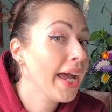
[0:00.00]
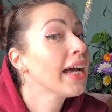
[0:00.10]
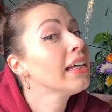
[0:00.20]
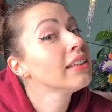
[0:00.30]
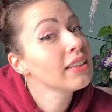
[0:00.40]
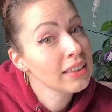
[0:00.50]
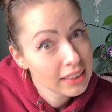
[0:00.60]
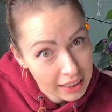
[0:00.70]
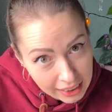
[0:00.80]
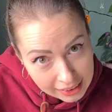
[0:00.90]
and
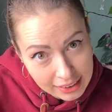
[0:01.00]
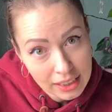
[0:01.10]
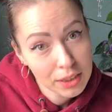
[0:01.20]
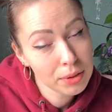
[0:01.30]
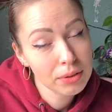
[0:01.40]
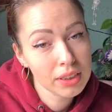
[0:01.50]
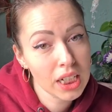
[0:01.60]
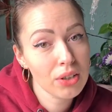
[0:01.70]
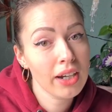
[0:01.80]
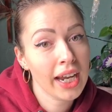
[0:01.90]
later we will
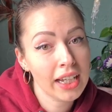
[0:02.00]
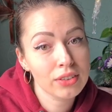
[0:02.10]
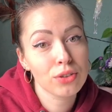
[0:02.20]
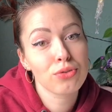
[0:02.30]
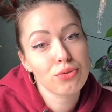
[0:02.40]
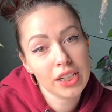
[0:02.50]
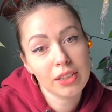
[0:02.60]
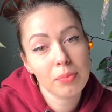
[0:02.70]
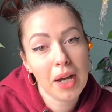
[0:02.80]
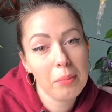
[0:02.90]
go ahead to
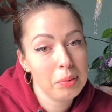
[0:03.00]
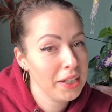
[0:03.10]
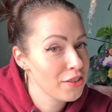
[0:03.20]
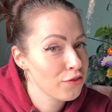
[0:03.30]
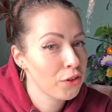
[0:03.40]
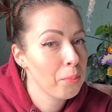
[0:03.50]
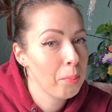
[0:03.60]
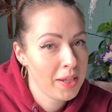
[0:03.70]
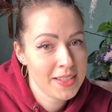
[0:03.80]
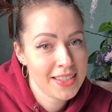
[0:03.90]
treat my plants from
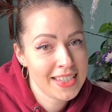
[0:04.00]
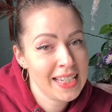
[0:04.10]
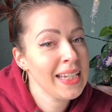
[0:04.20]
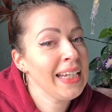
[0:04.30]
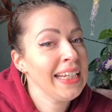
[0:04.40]
pests.